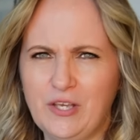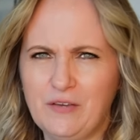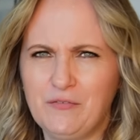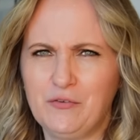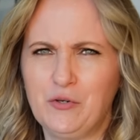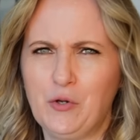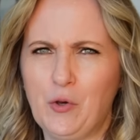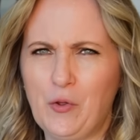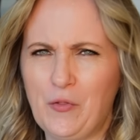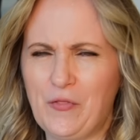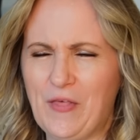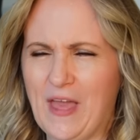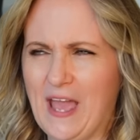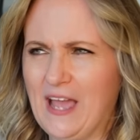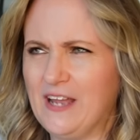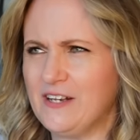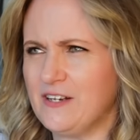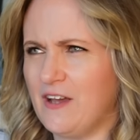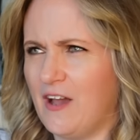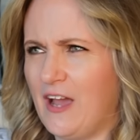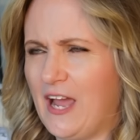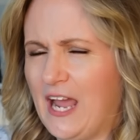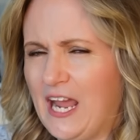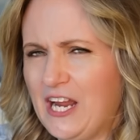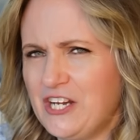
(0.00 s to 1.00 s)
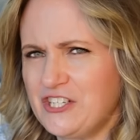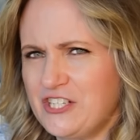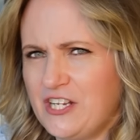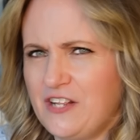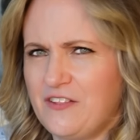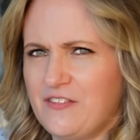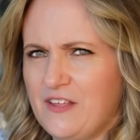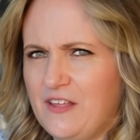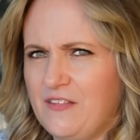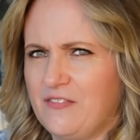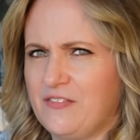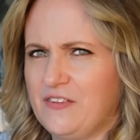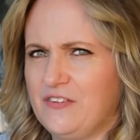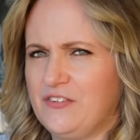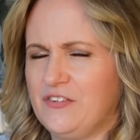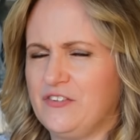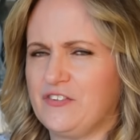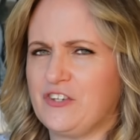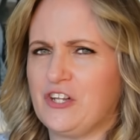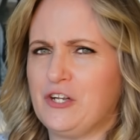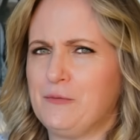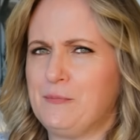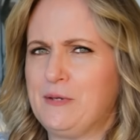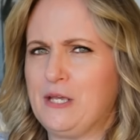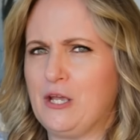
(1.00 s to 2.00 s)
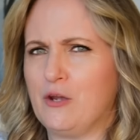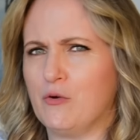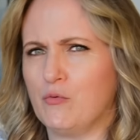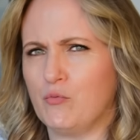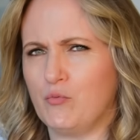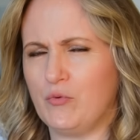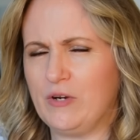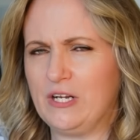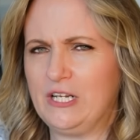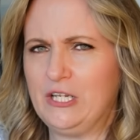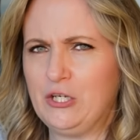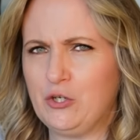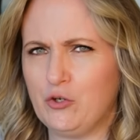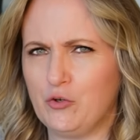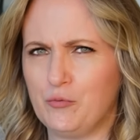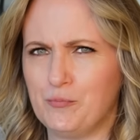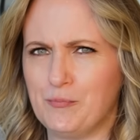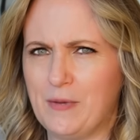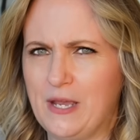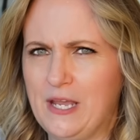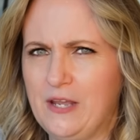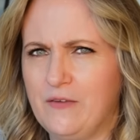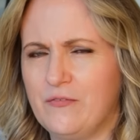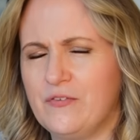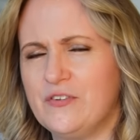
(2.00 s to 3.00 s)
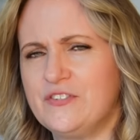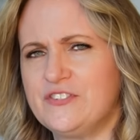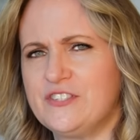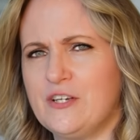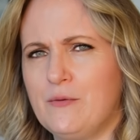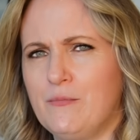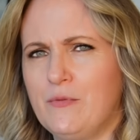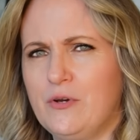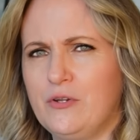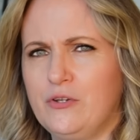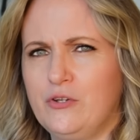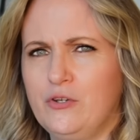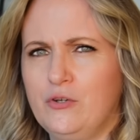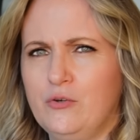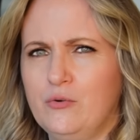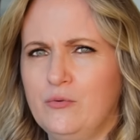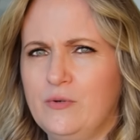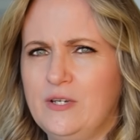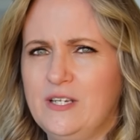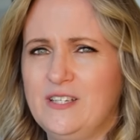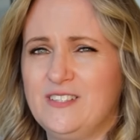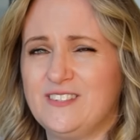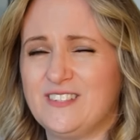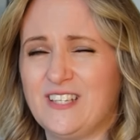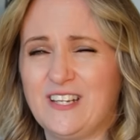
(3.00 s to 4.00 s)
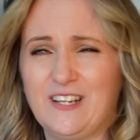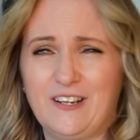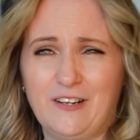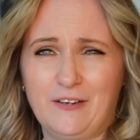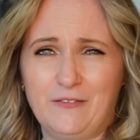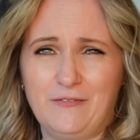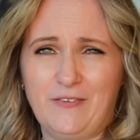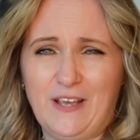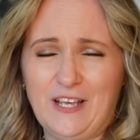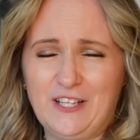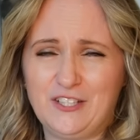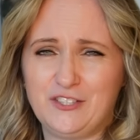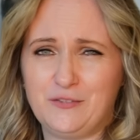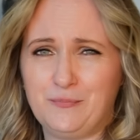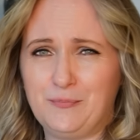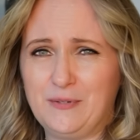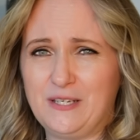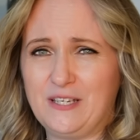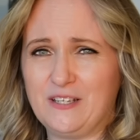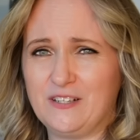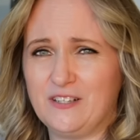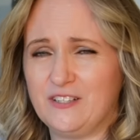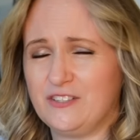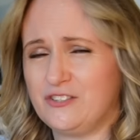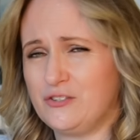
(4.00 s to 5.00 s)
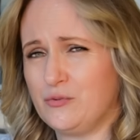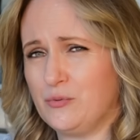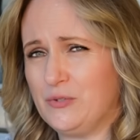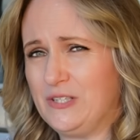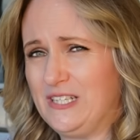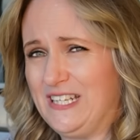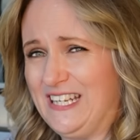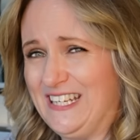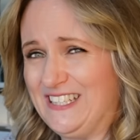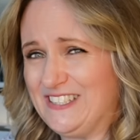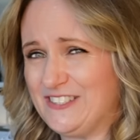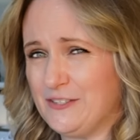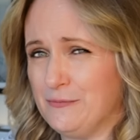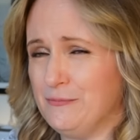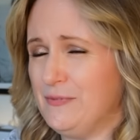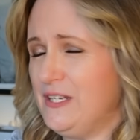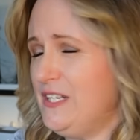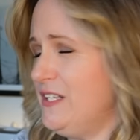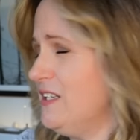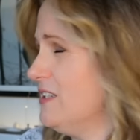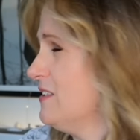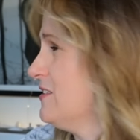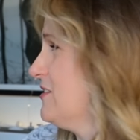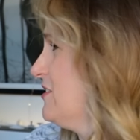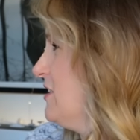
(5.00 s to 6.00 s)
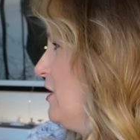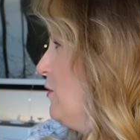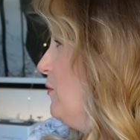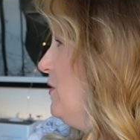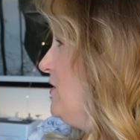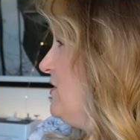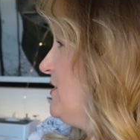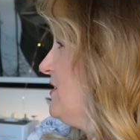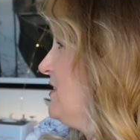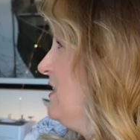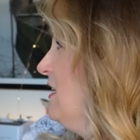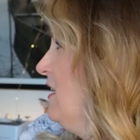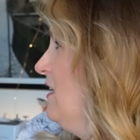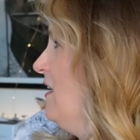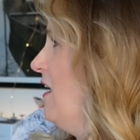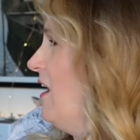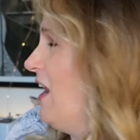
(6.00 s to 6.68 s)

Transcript: given all that, I actually think this is going to be a really good make for someone who is an advanced beginner to an intermediate sewist.